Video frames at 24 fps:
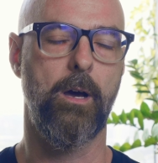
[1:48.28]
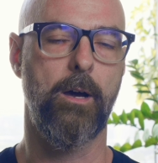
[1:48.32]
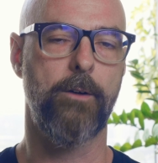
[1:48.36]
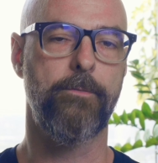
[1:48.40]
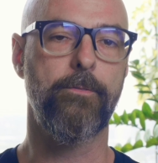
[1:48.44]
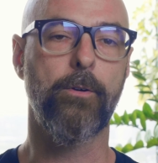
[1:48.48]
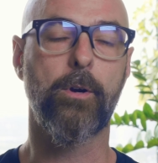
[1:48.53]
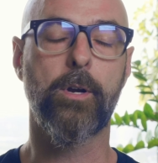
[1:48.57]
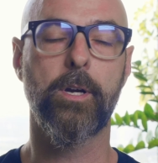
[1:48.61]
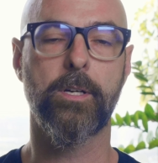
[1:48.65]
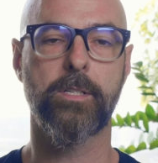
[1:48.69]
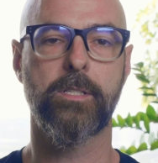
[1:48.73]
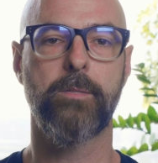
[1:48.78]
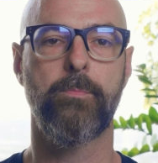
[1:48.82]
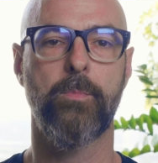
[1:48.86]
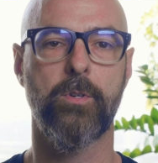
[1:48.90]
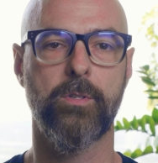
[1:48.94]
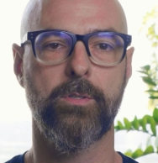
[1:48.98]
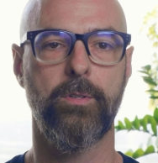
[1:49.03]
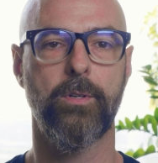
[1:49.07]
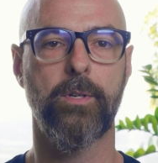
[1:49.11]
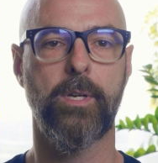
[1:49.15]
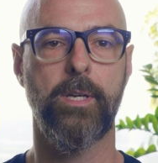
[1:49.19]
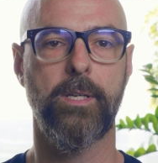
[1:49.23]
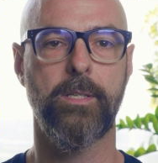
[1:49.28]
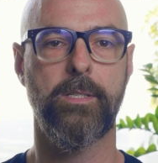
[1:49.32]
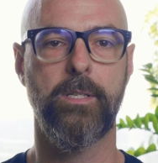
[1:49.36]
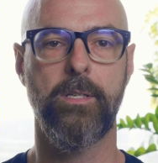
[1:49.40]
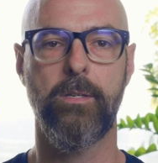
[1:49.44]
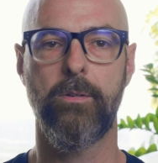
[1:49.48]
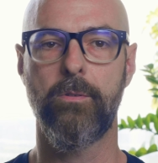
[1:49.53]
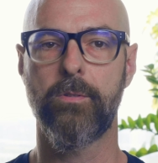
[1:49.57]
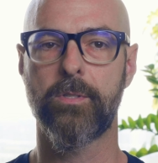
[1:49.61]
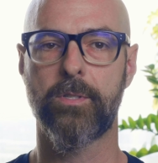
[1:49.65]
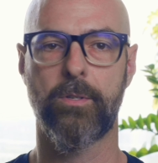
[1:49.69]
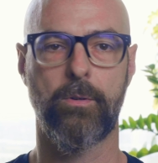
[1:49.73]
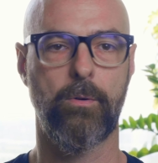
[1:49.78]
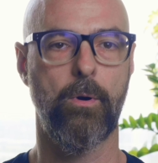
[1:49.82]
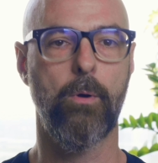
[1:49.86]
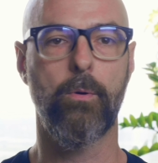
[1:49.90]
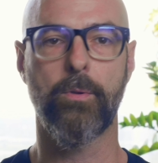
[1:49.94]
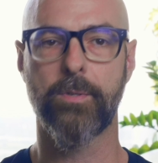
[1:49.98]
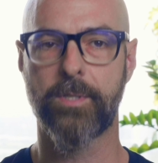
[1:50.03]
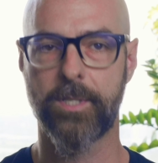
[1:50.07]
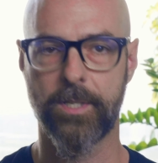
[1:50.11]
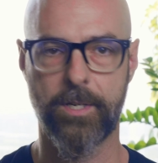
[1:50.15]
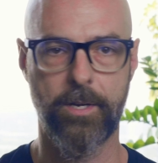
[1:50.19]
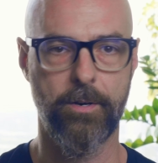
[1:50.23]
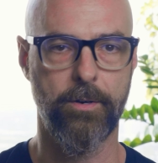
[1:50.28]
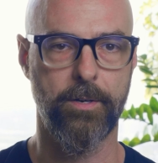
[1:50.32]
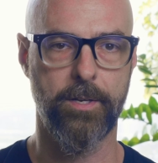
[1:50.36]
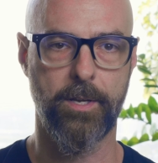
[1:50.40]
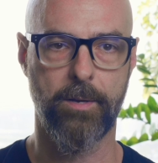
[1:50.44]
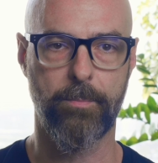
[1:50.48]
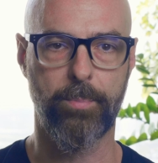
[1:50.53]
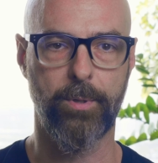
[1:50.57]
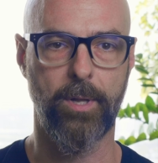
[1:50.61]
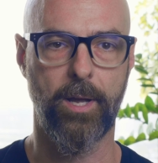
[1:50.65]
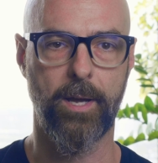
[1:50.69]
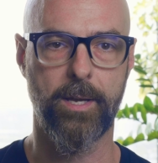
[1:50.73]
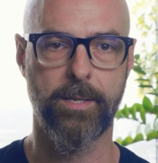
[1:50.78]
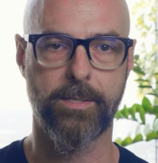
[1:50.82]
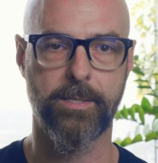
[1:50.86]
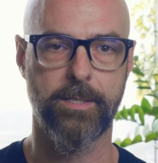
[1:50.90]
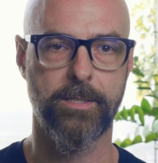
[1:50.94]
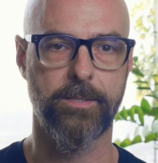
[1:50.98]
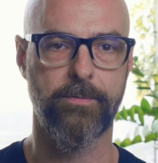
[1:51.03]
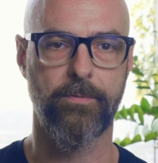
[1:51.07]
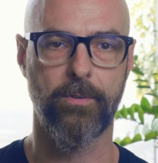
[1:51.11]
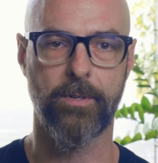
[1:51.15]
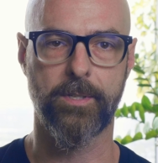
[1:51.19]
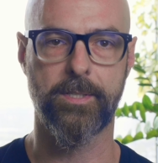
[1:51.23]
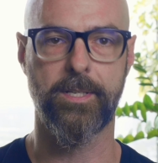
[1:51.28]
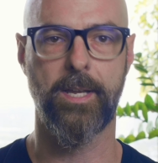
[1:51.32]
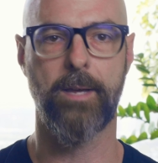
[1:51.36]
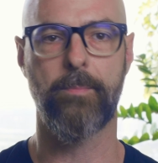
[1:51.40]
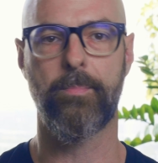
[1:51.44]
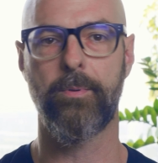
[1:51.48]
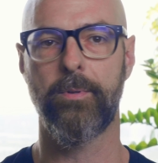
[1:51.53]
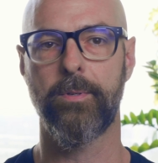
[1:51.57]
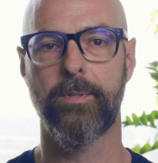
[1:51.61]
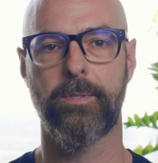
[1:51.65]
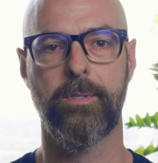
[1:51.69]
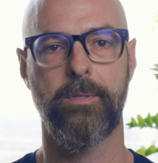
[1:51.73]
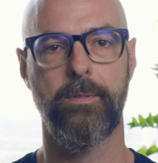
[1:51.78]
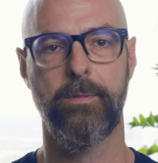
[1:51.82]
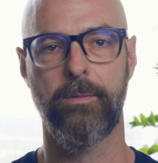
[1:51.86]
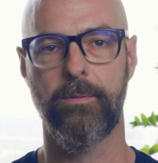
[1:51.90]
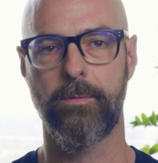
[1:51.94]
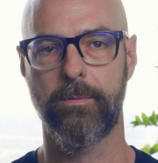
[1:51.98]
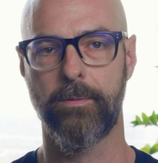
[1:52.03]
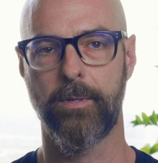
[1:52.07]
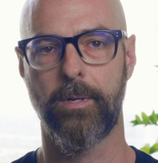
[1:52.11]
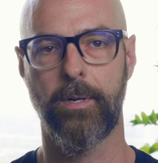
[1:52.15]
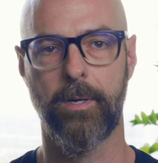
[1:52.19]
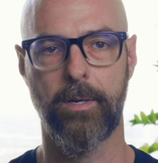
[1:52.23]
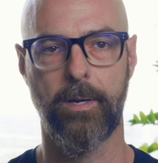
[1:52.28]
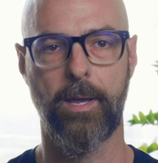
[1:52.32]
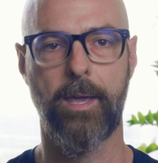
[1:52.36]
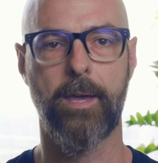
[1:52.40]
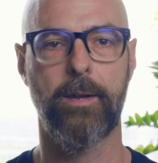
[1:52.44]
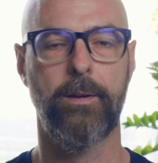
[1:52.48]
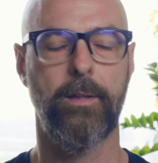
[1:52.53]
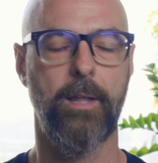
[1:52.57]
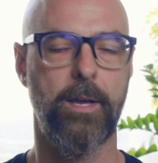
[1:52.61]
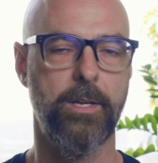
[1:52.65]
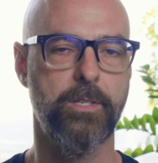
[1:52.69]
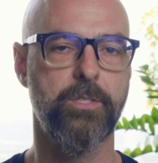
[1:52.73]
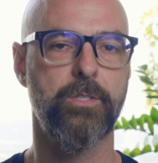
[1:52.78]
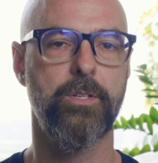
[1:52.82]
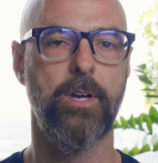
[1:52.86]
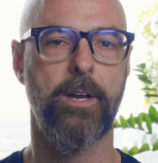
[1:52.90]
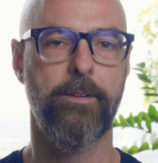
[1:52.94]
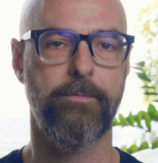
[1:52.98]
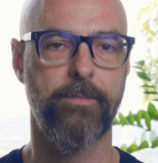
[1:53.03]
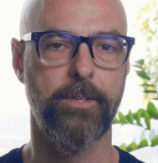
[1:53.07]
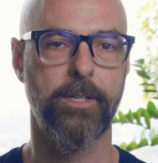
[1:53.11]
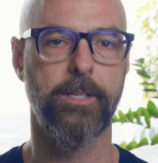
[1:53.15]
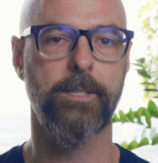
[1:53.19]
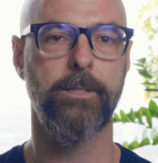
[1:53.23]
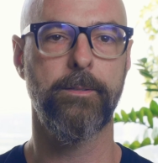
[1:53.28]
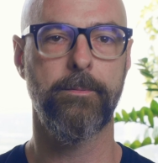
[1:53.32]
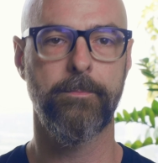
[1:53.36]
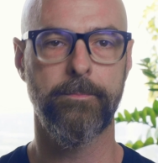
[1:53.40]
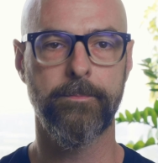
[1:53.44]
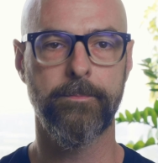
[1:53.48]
for customers looking to use their own security appliances, for example, to analyze traffic.